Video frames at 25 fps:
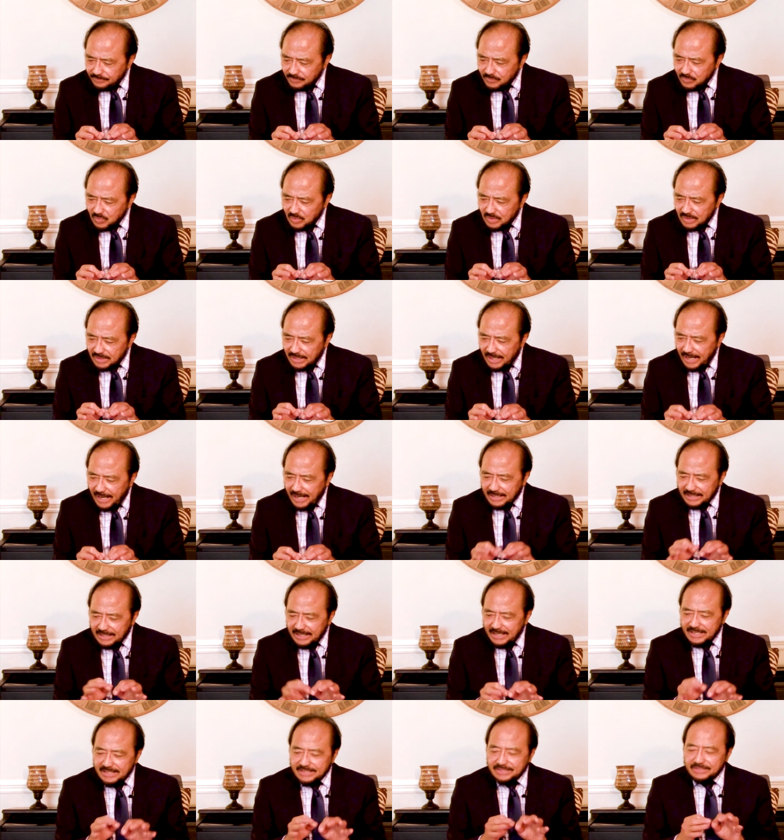
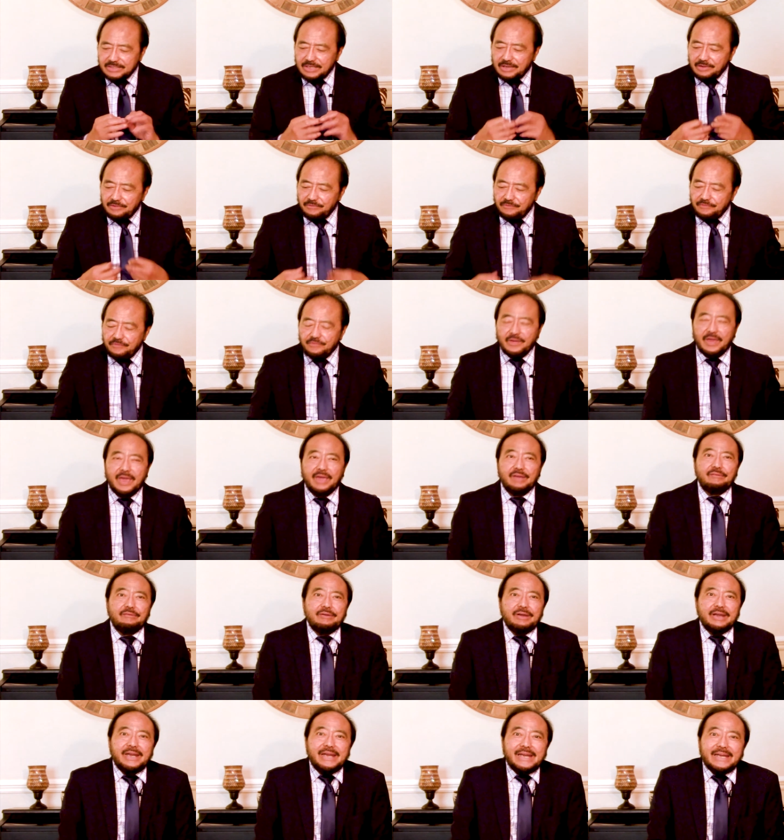That is the
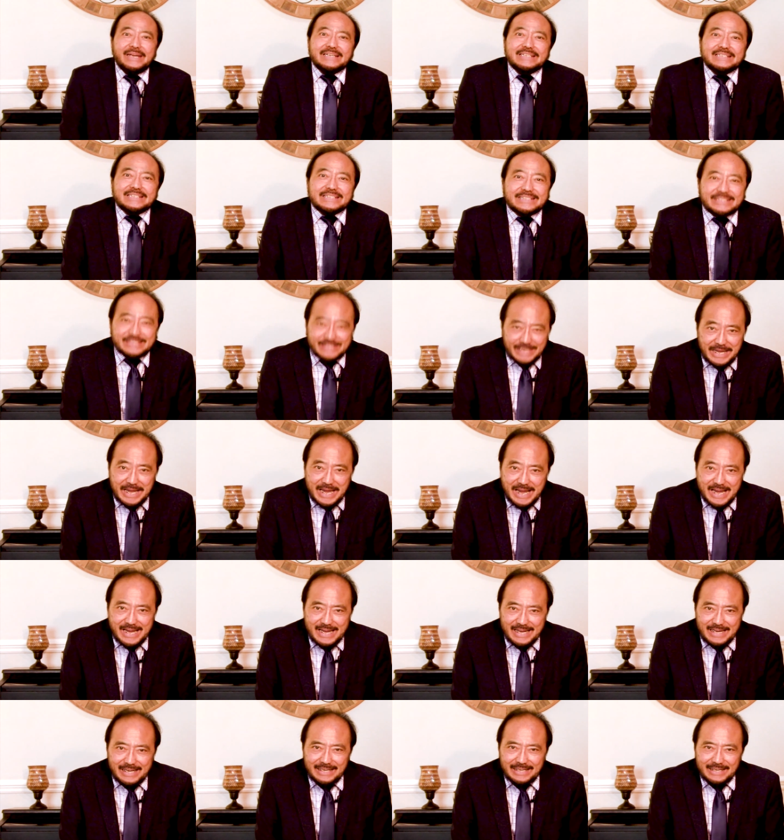very
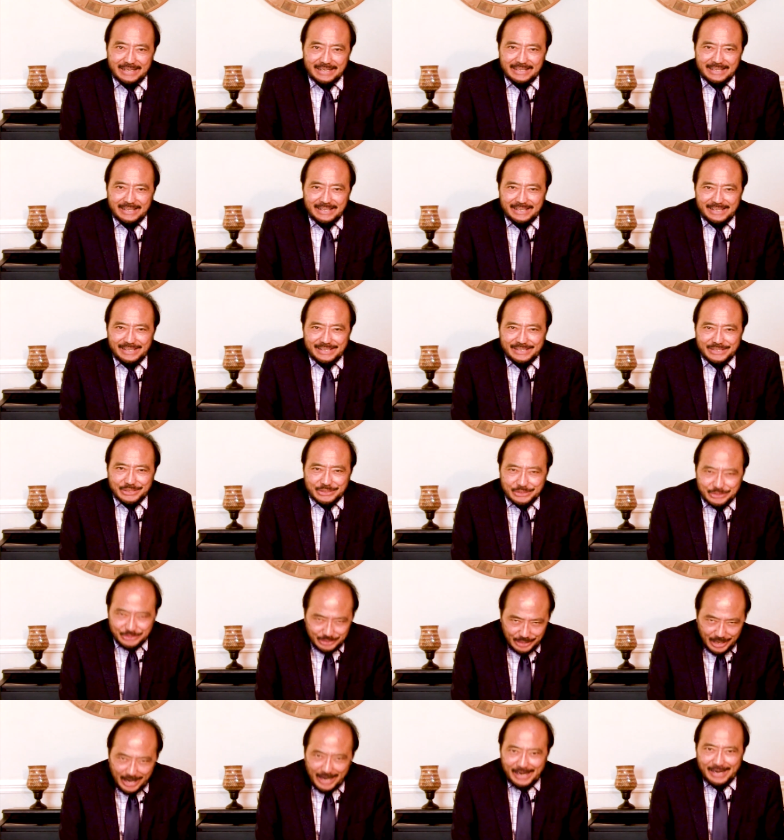siggy
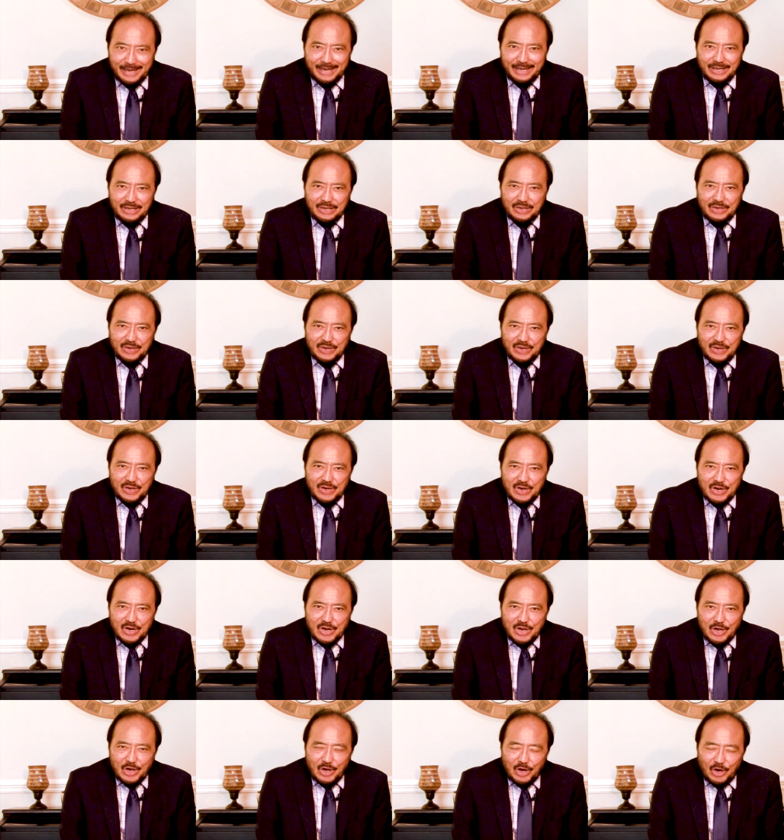side
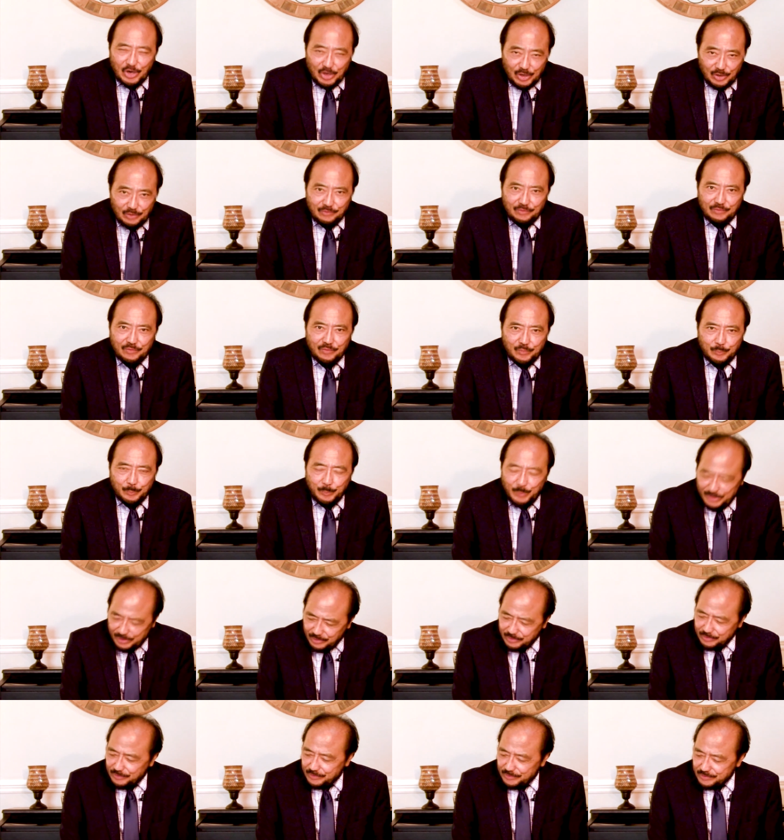of
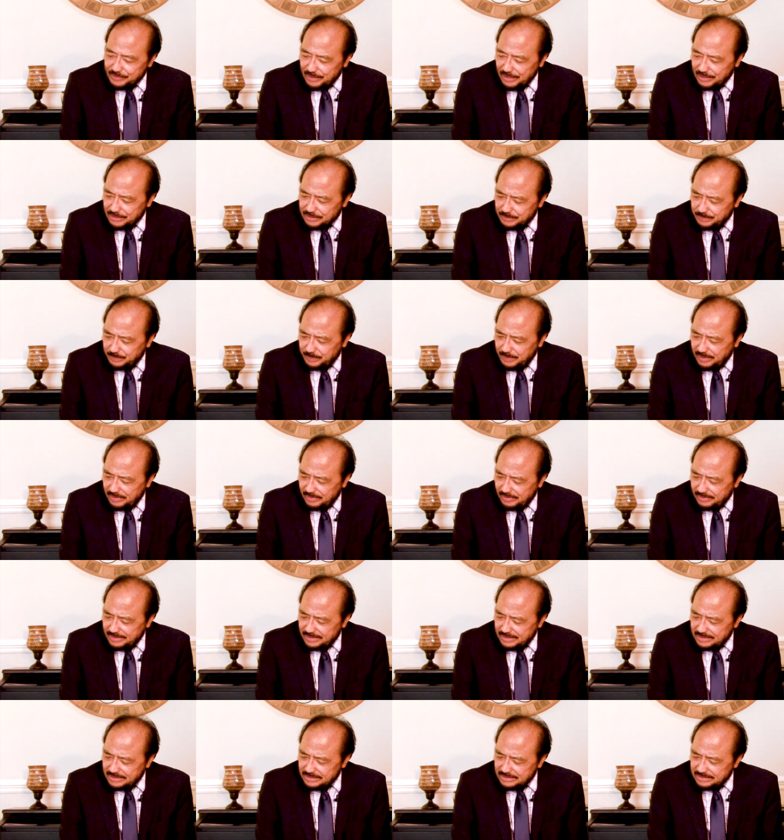Peter's
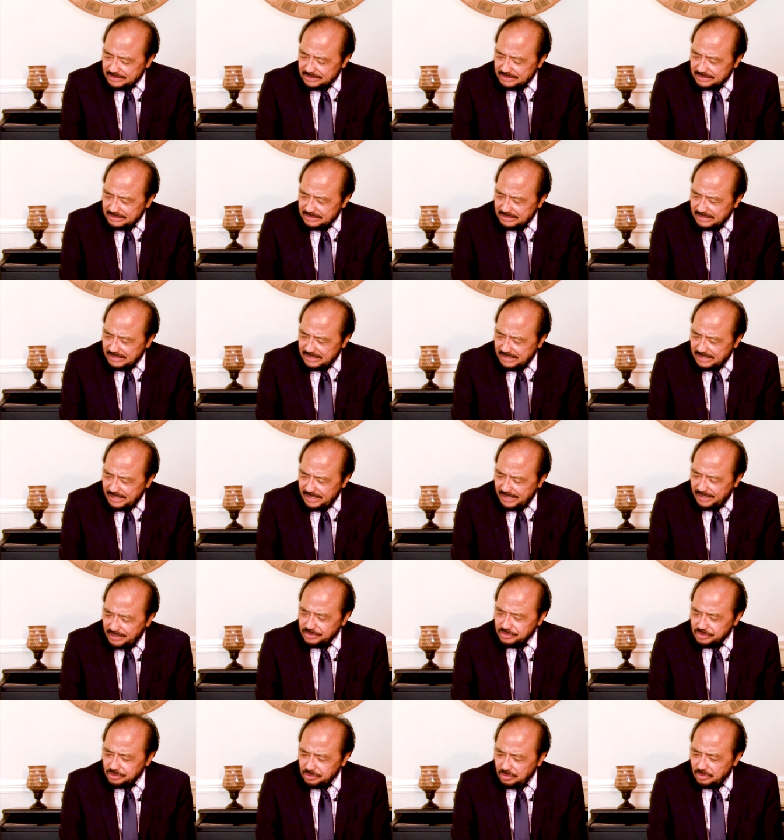experience.
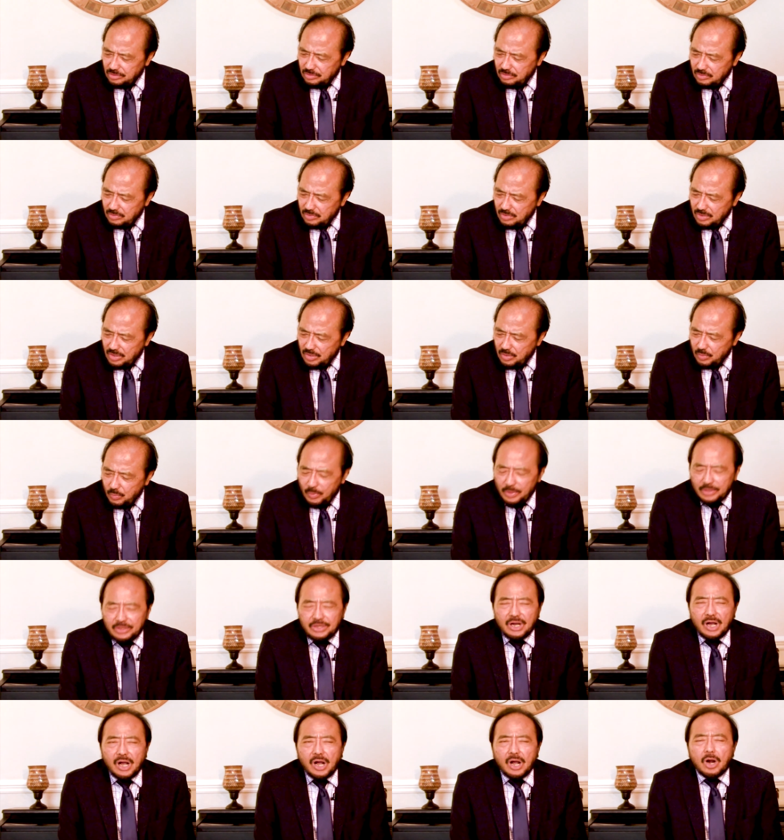And so, when
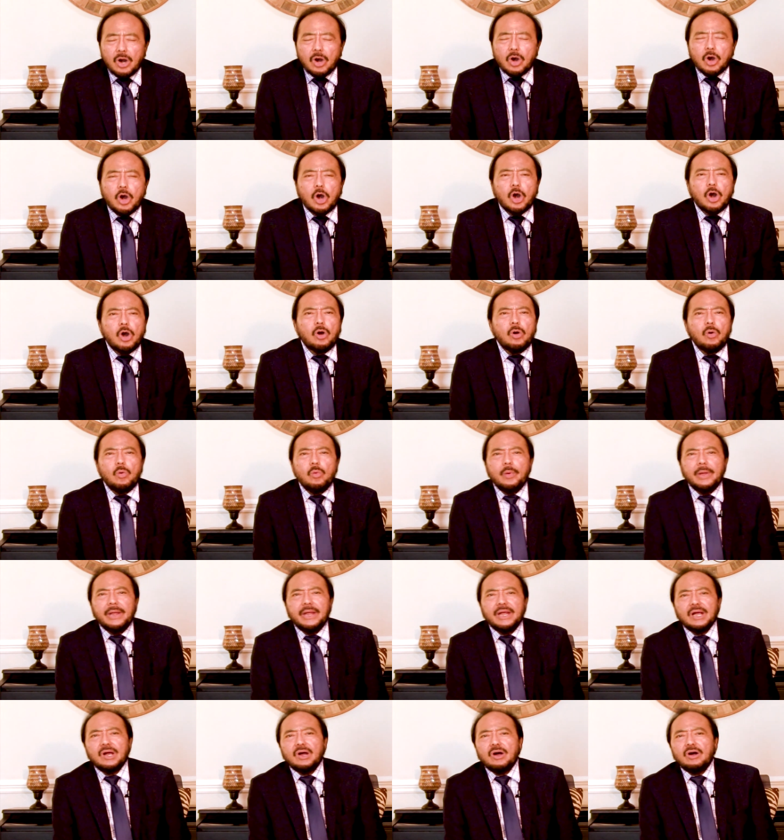the
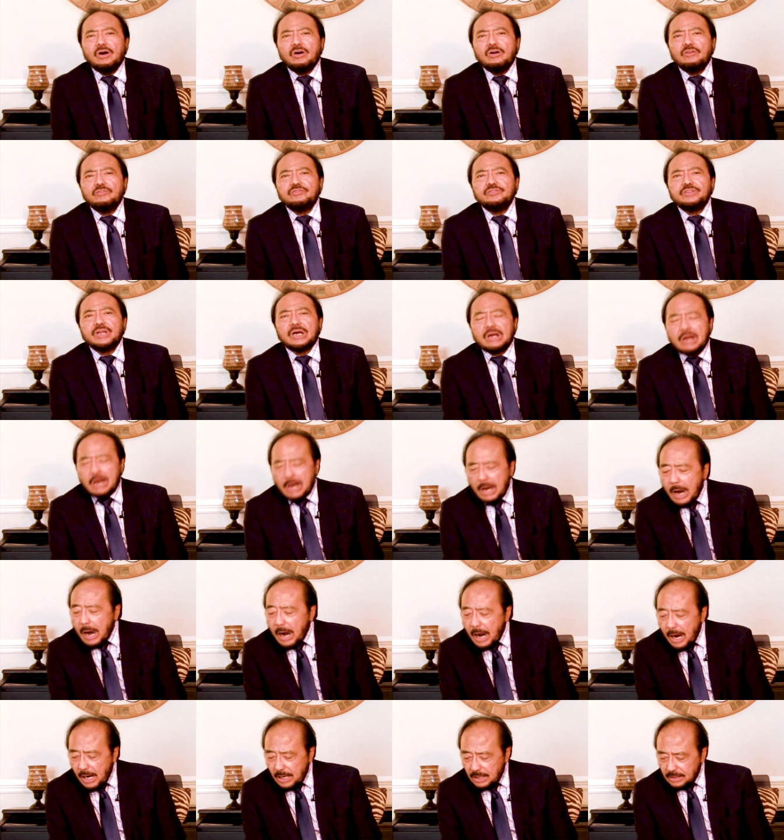crowing of the
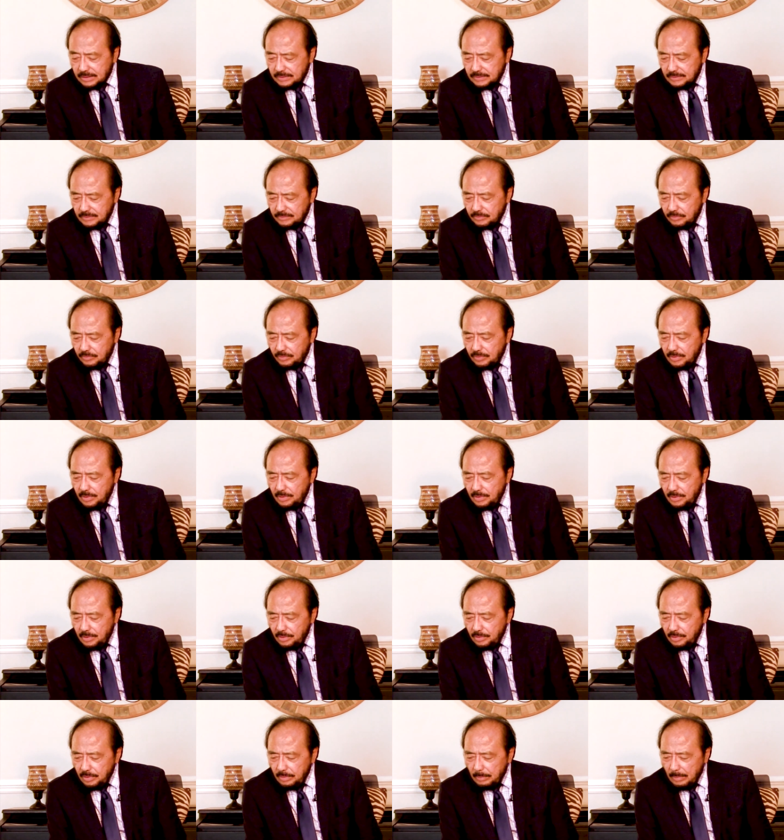cock
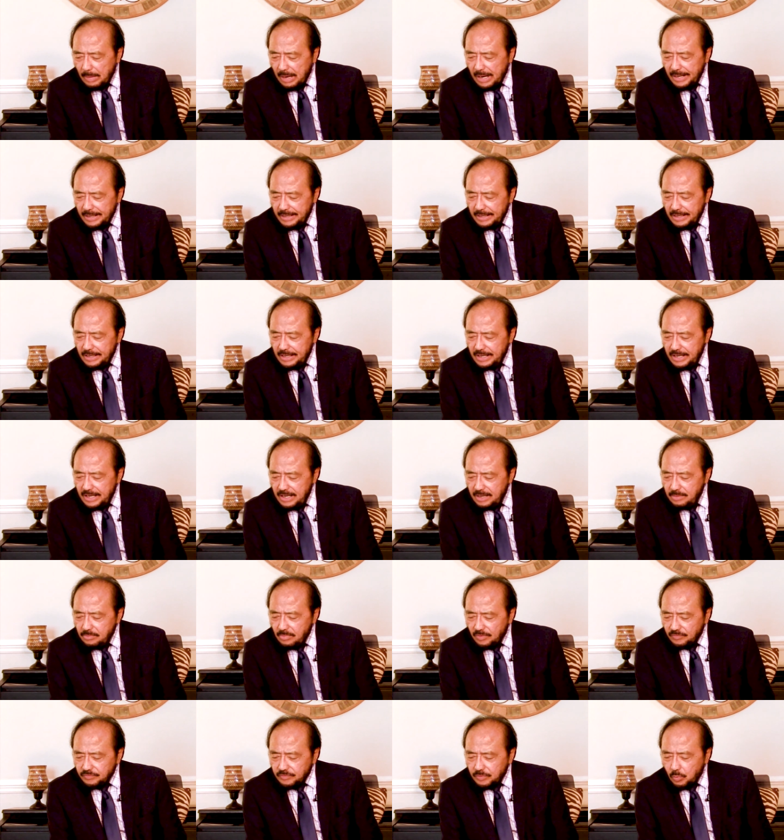reminded him
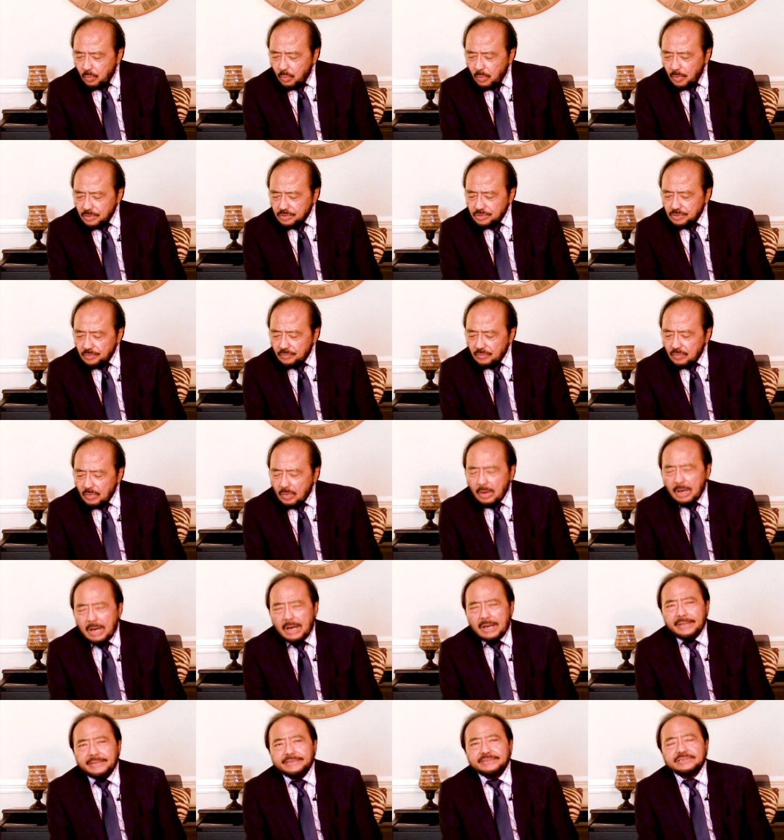of the words of
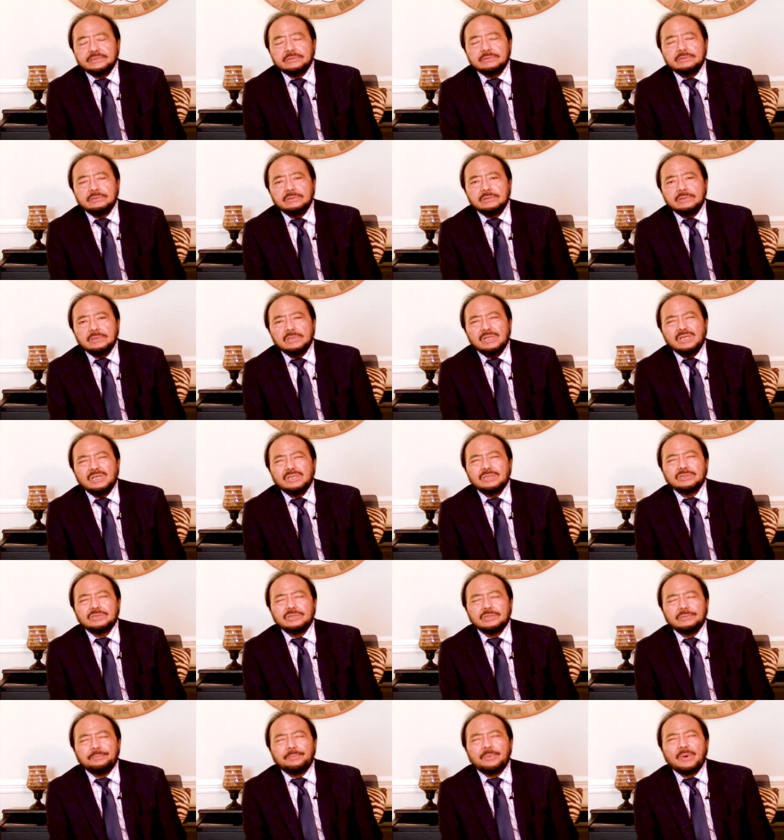Christ,
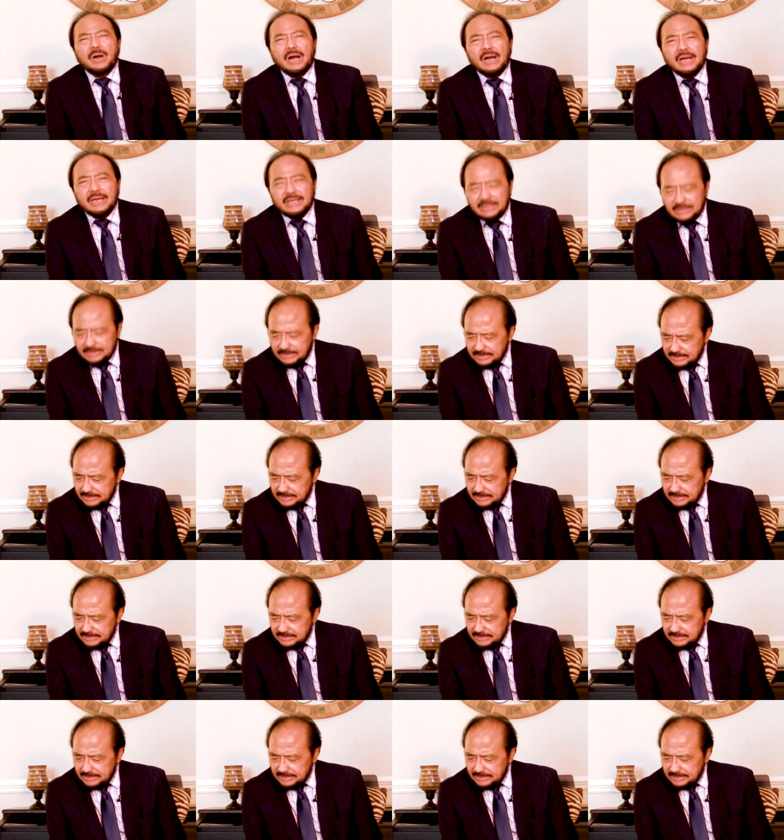surprised